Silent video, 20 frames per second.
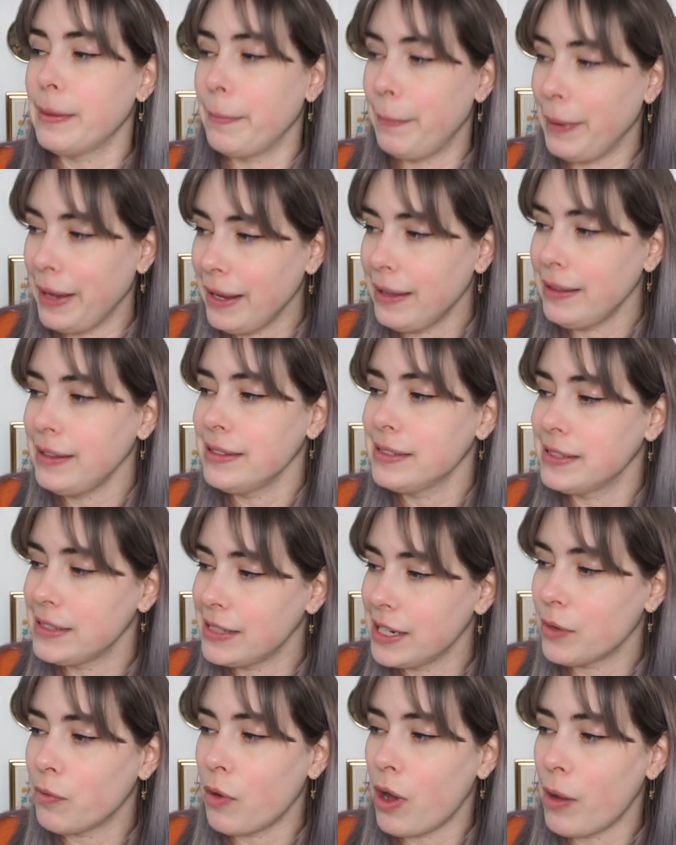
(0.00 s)
the peel and
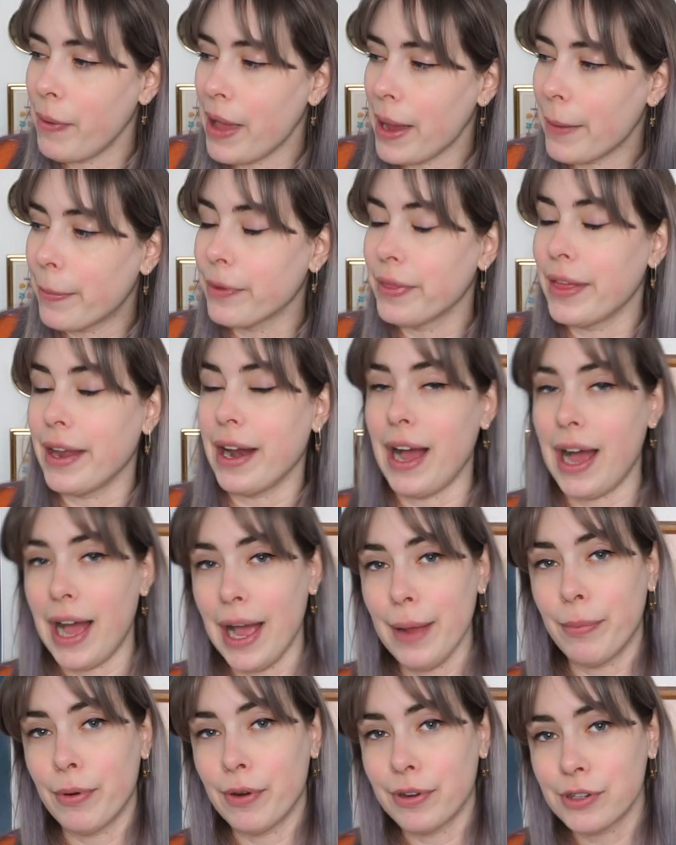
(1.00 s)
stick wallpaper that
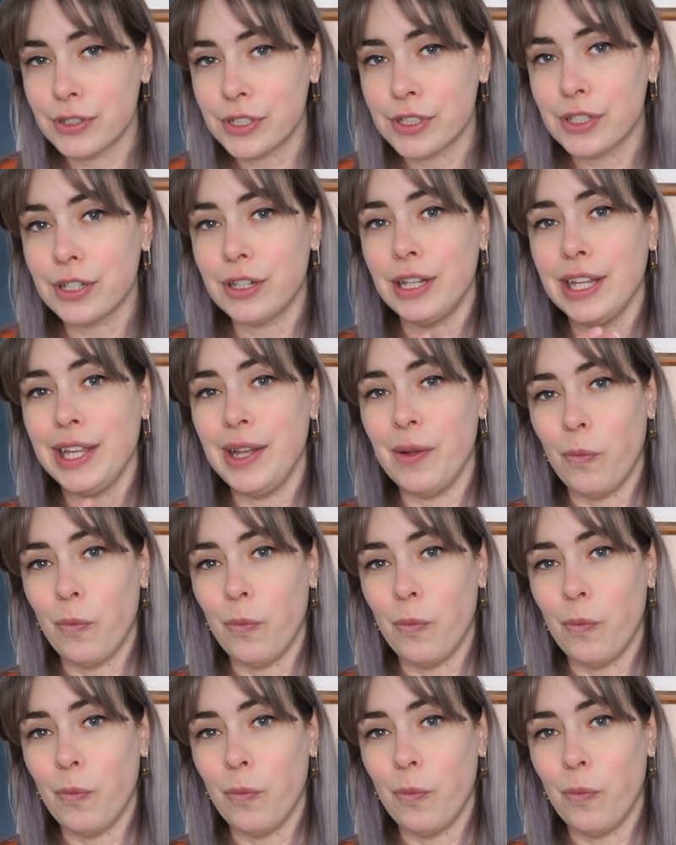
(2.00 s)
I personally